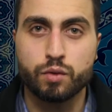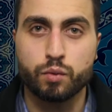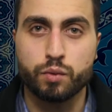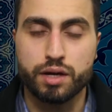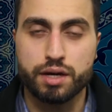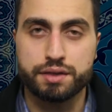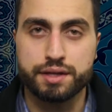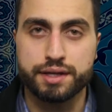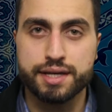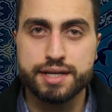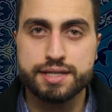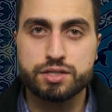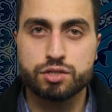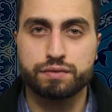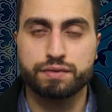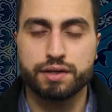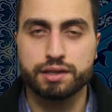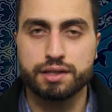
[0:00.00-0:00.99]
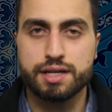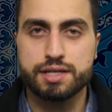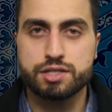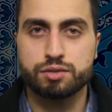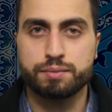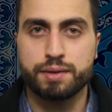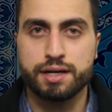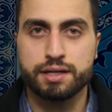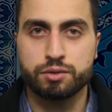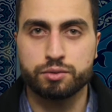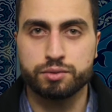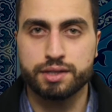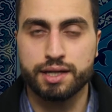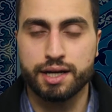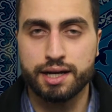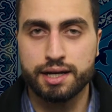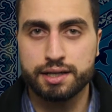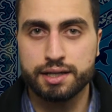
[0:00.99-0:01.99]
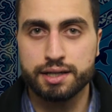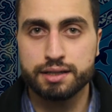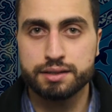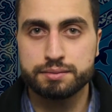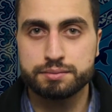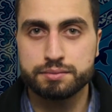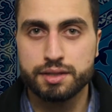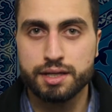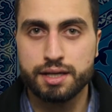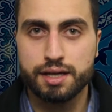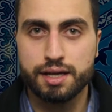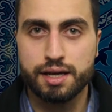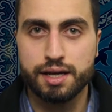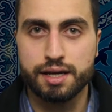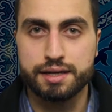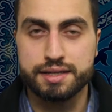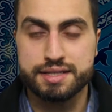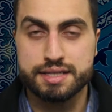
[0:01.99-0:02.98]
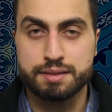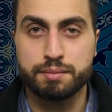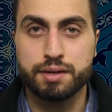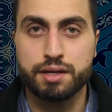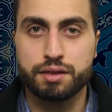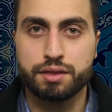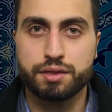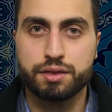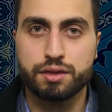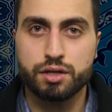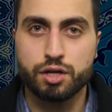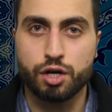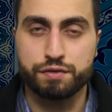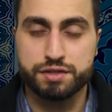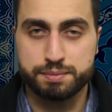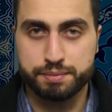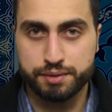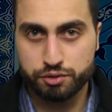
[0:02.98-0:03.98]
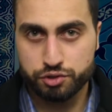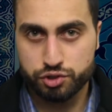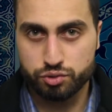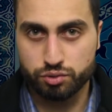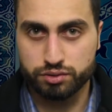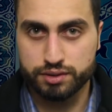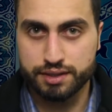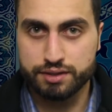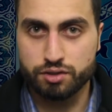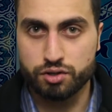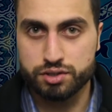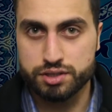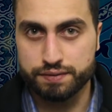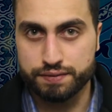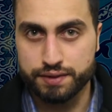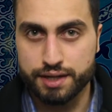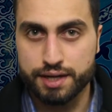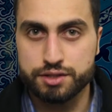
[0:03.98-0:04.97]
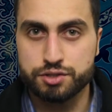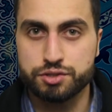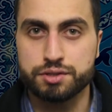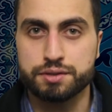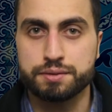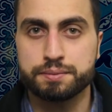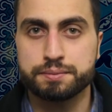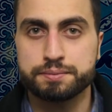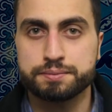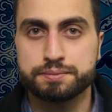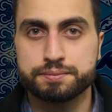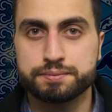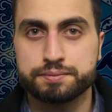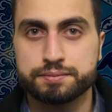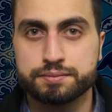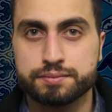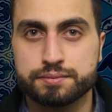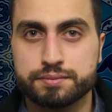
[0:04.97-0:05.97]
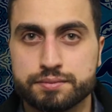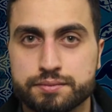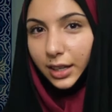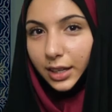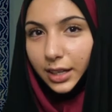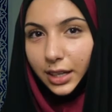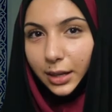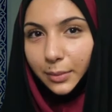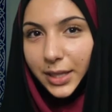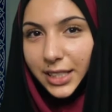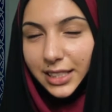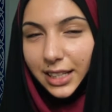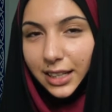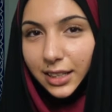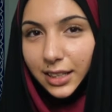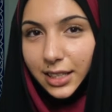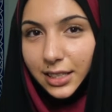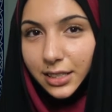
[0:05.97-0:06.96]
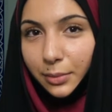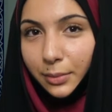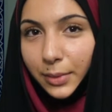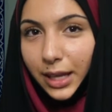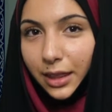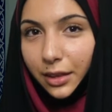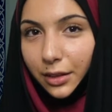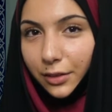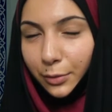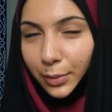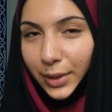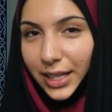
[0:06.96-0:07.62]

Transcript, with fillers: we are the guests of Allah subhanahu wa ta'ala and it's a month of spiritual detoxification. Ramadan is a month of